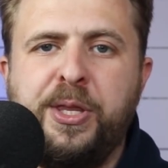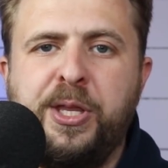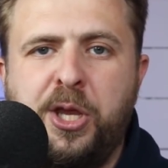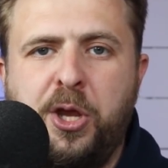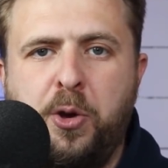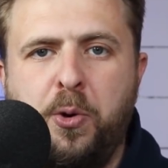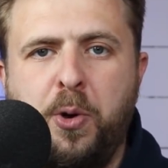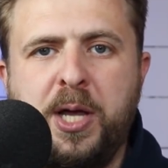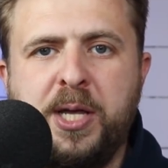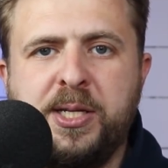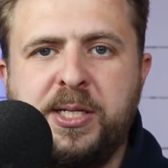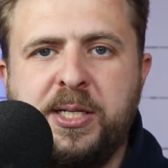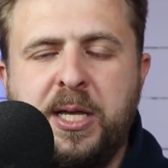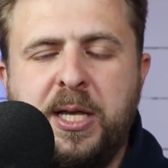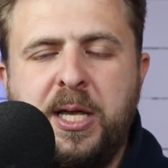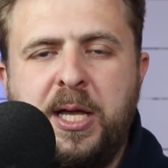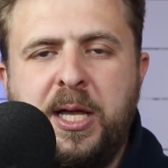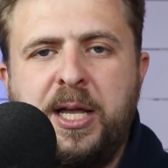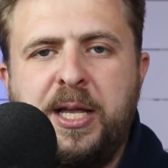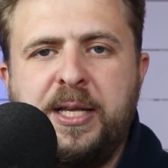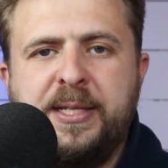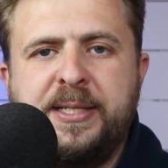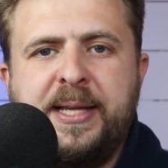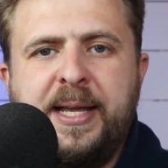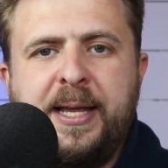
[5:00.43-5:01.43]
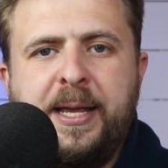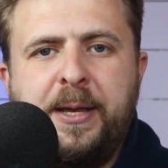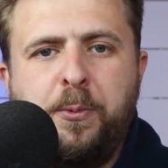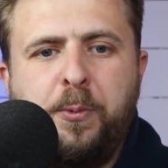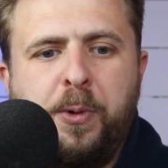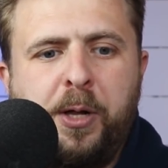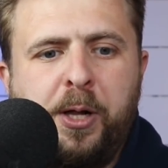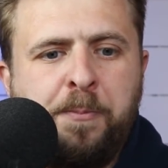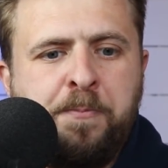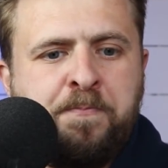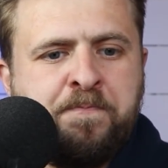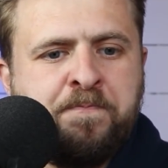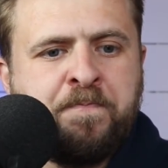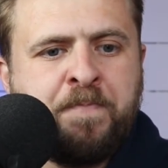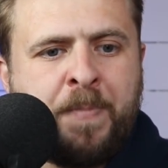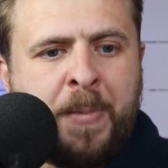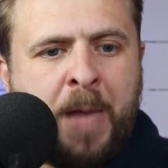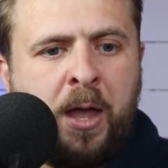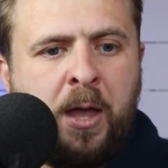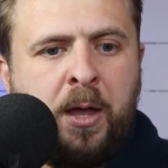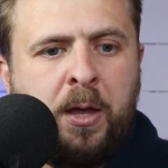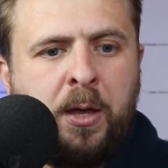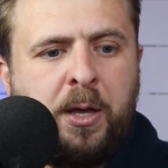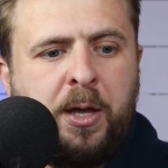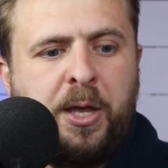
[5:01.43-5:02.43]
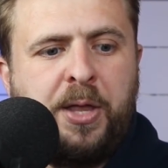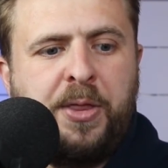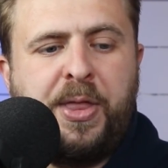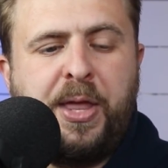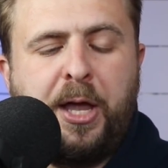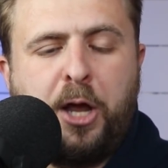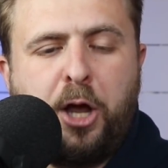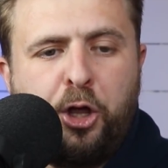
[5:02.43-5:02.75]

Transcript: in the US, and say, well, the